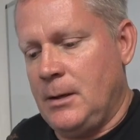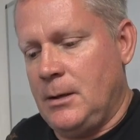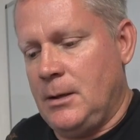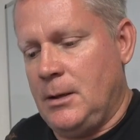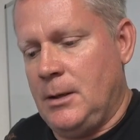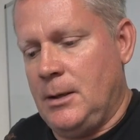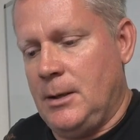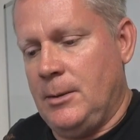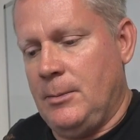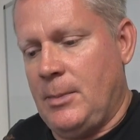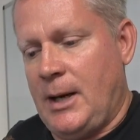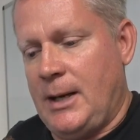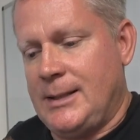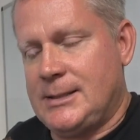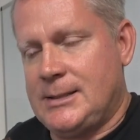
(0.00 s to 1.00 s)

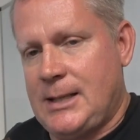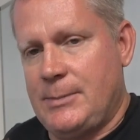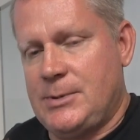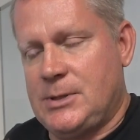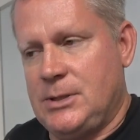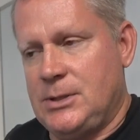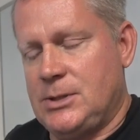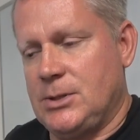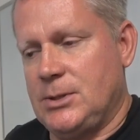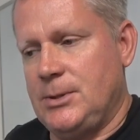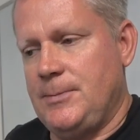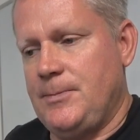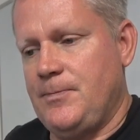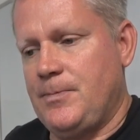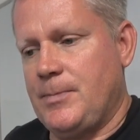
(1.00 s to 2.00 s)
My
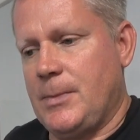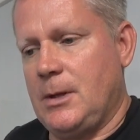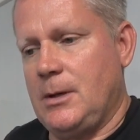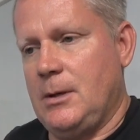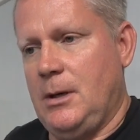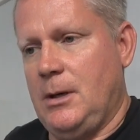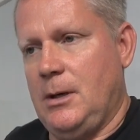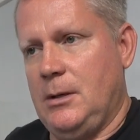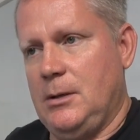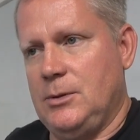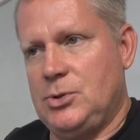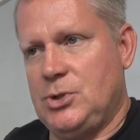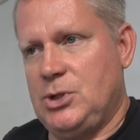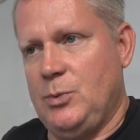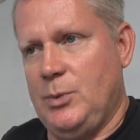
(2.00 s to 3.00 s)
stepsister,
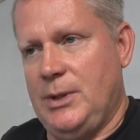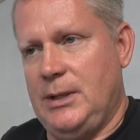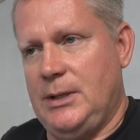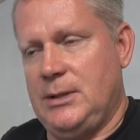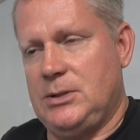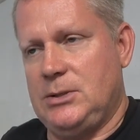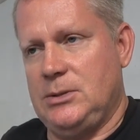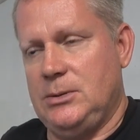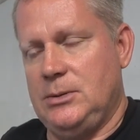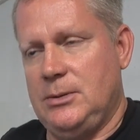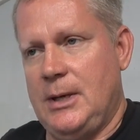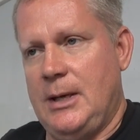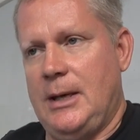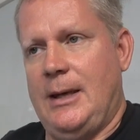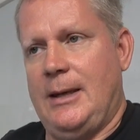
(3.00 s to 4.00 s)
she went
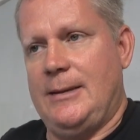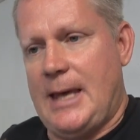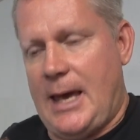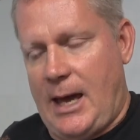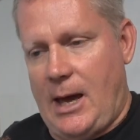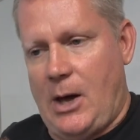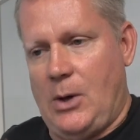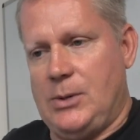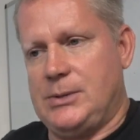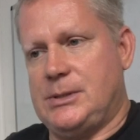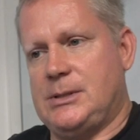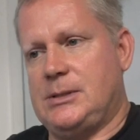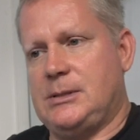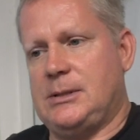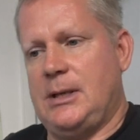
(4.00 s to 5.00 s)
into the
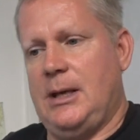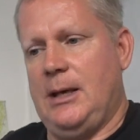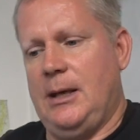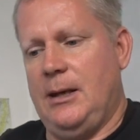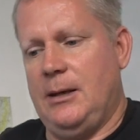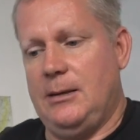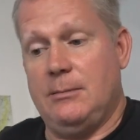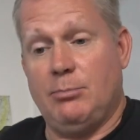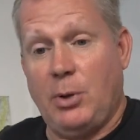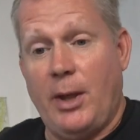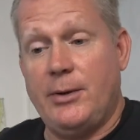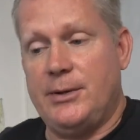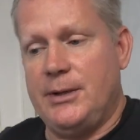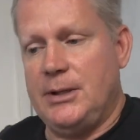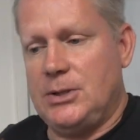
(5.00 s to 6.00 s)
house and
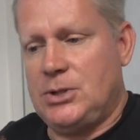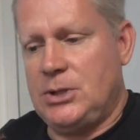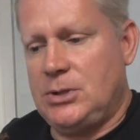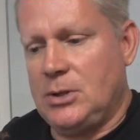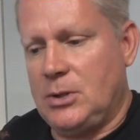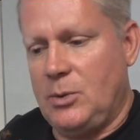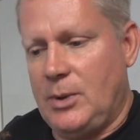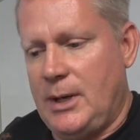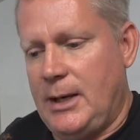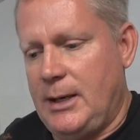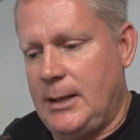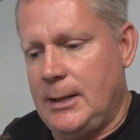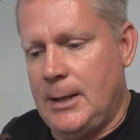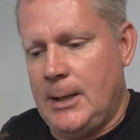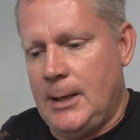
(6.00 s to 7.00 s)
plundered it. She took
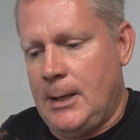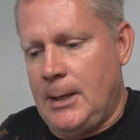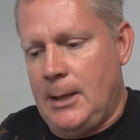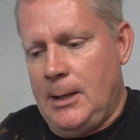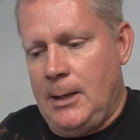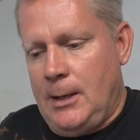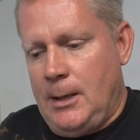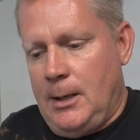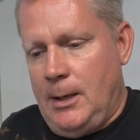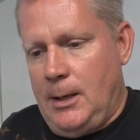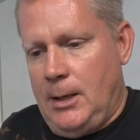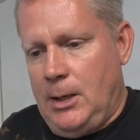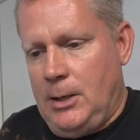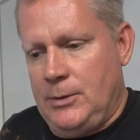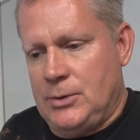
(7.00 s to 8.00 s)
away,
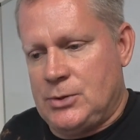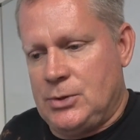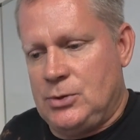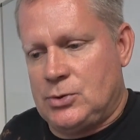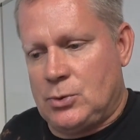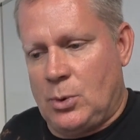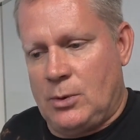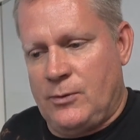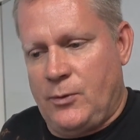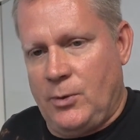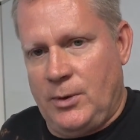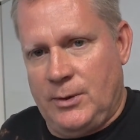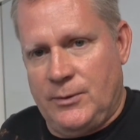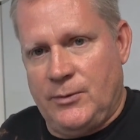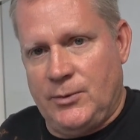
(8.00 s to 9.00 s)
there's a drawer
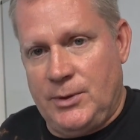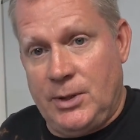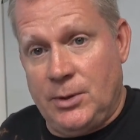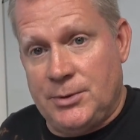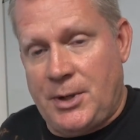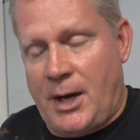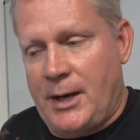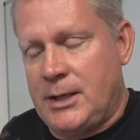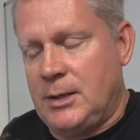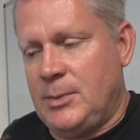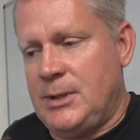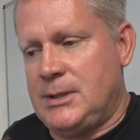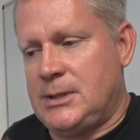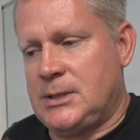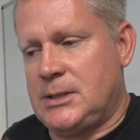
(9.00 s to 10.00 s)
full of legal
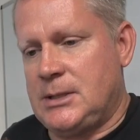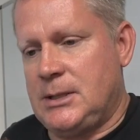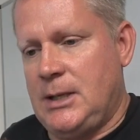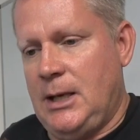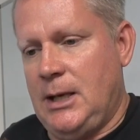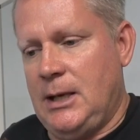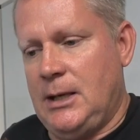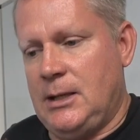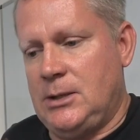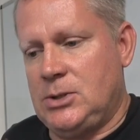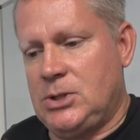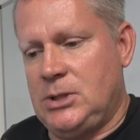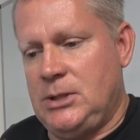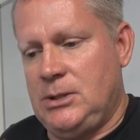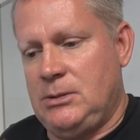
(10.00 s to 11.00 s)
documents, and
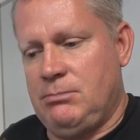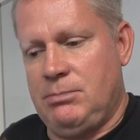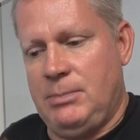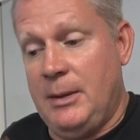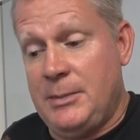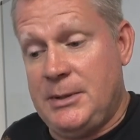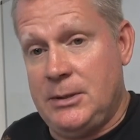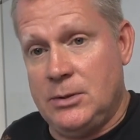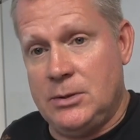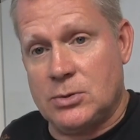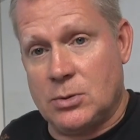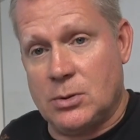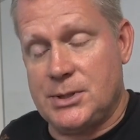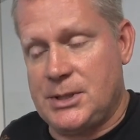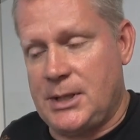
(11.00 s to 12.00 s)
she emptied the
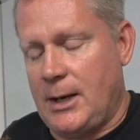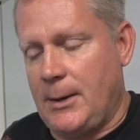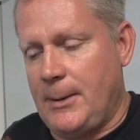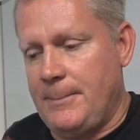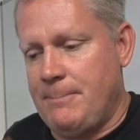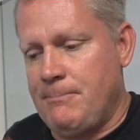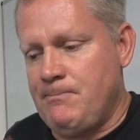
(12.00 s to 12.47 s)
drawers out.